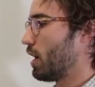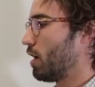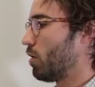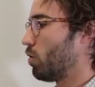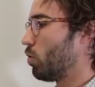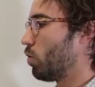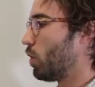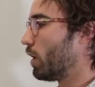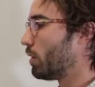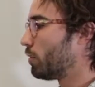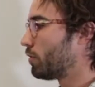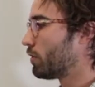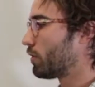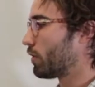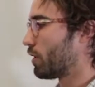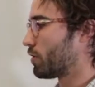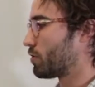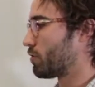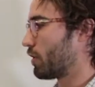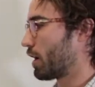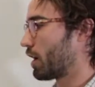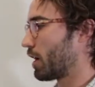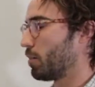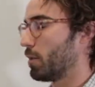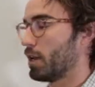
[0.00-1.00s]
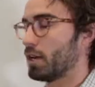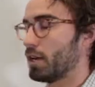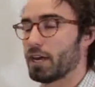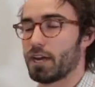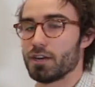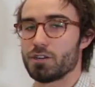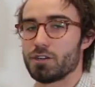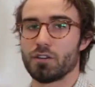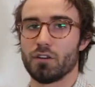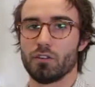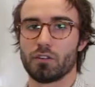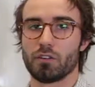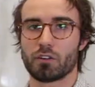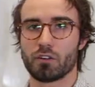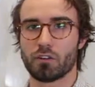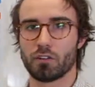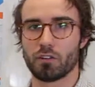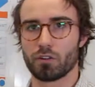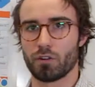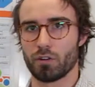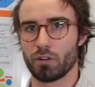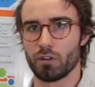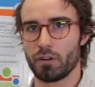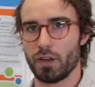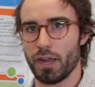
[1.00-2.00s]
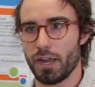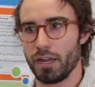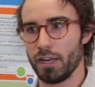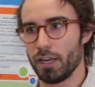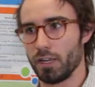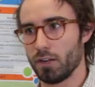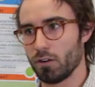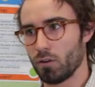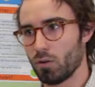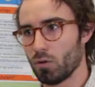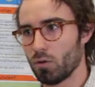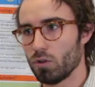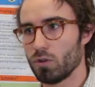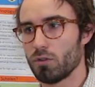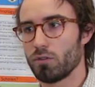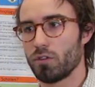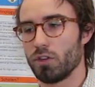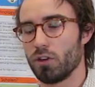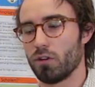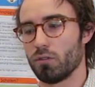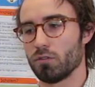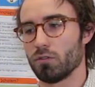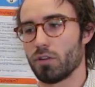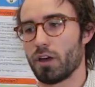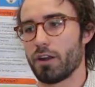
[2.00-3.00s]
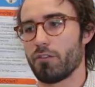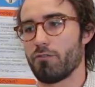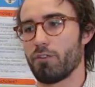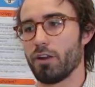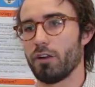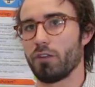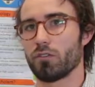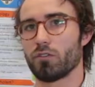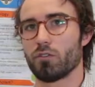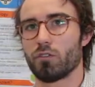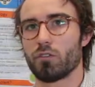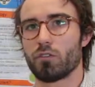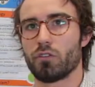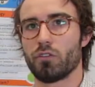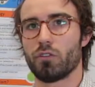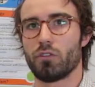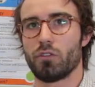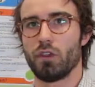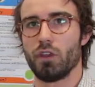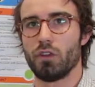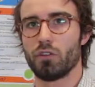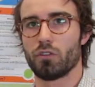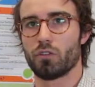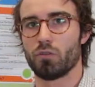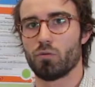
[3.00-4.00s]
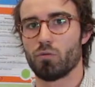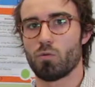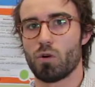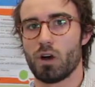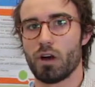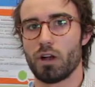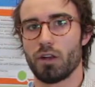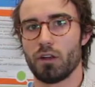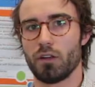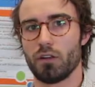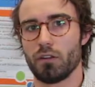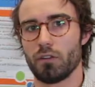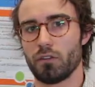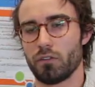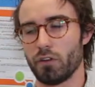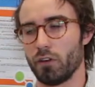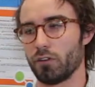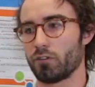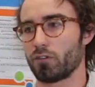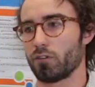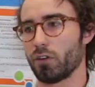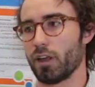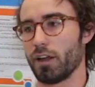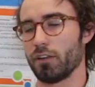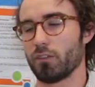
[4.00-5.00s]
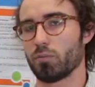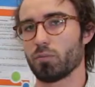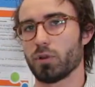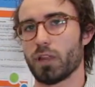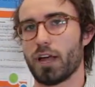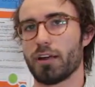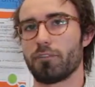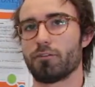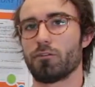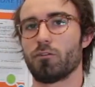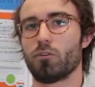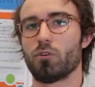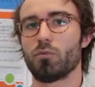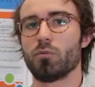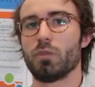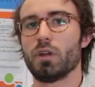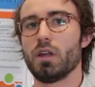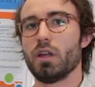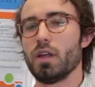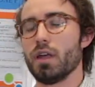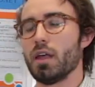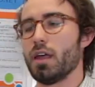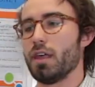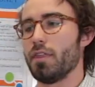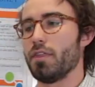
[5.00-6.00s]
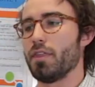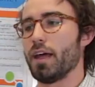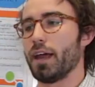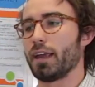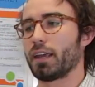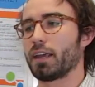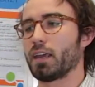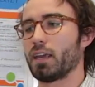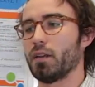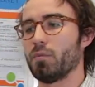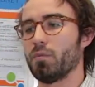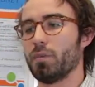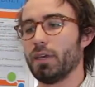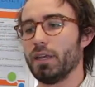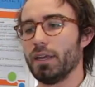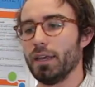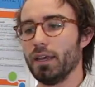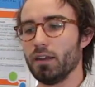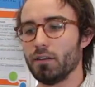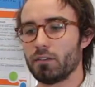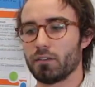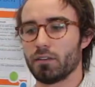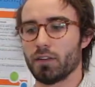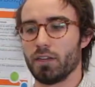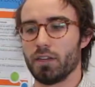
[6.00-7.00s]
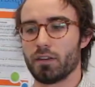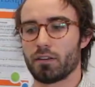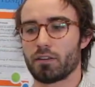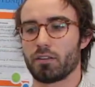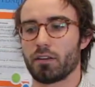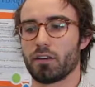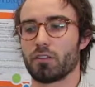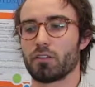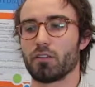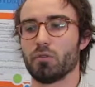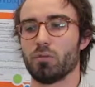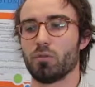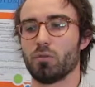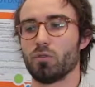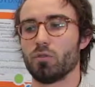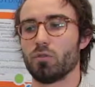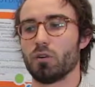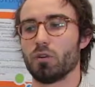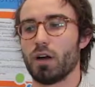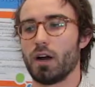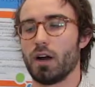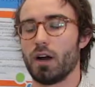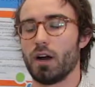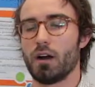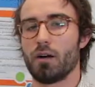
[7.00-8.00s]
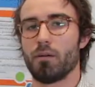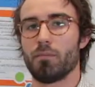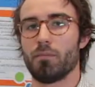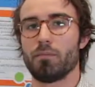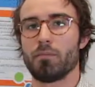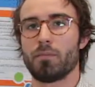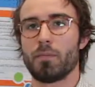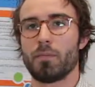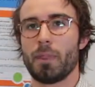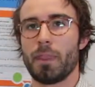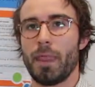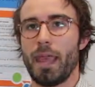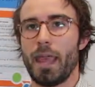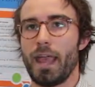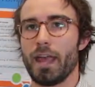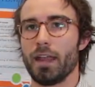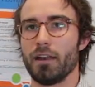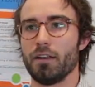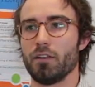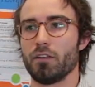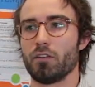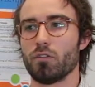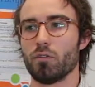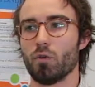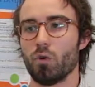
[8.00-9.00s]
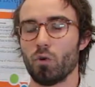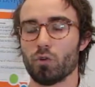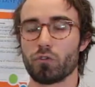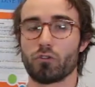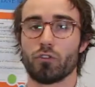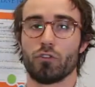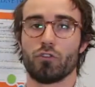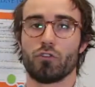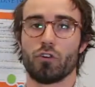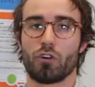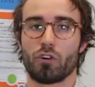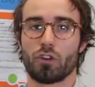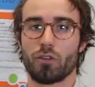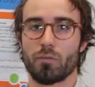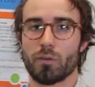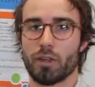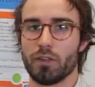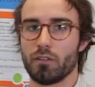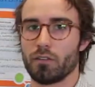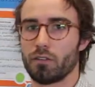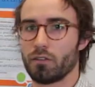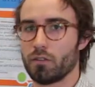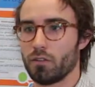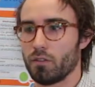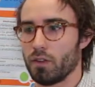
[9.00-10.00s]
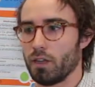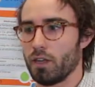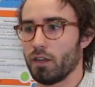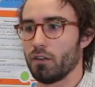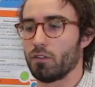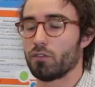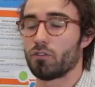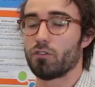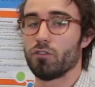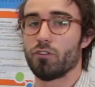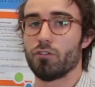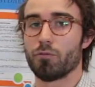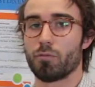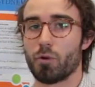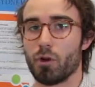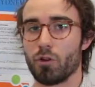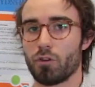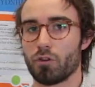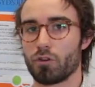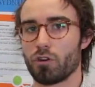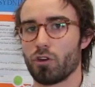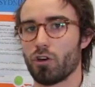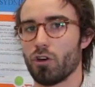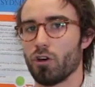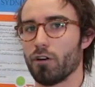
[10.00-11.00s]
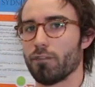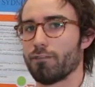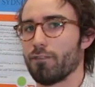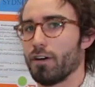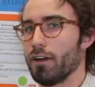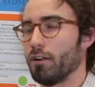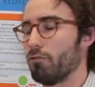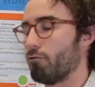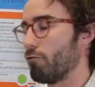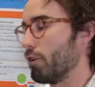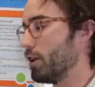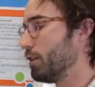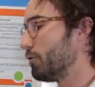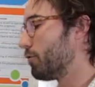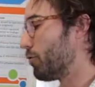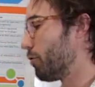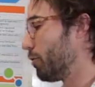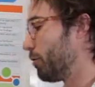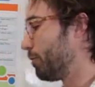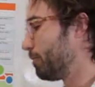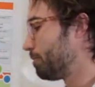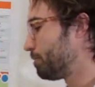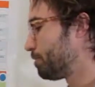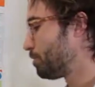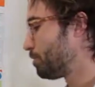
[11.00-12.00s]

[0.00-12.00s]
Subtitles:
one such recommendation is consolidating all of the online resources into one centralized platform that can be easily accessible and also documents the history of both KERF and REDRU.